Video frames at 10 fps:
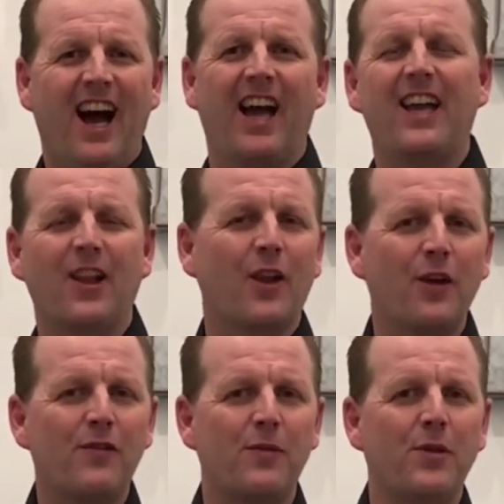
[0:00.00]
I get to
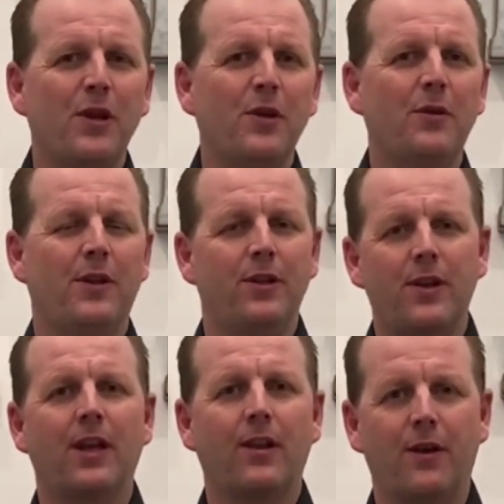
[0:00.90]
learn from you and
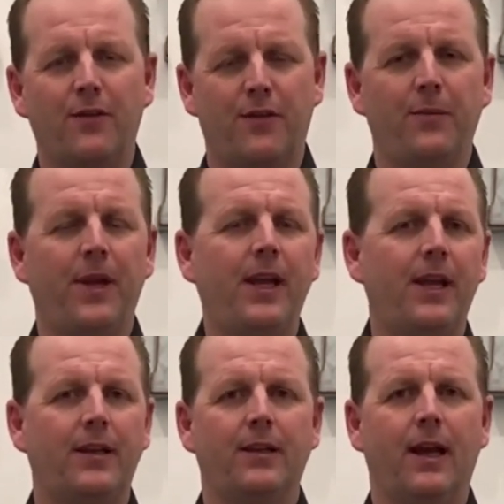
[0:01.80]
you get to learn from
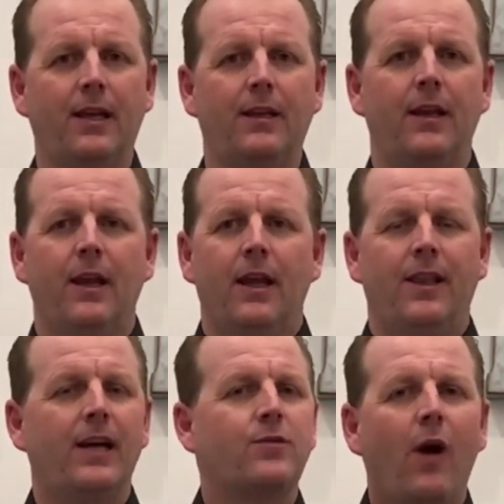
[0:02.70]
me. And
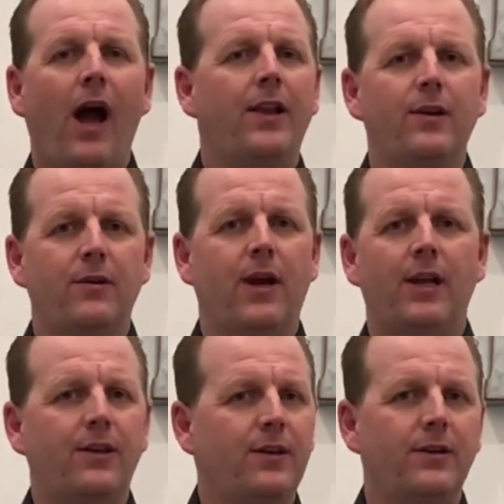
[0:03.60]
that's why I do what
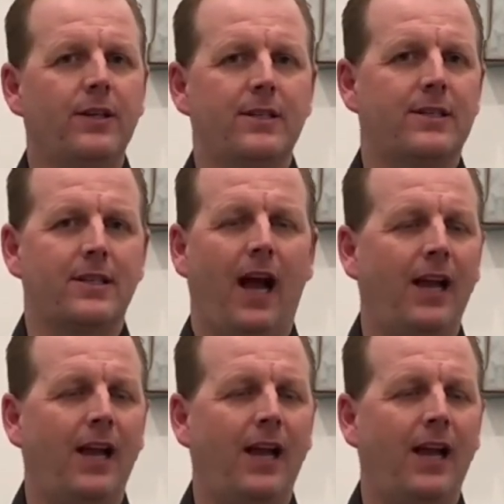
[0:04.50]
I do, is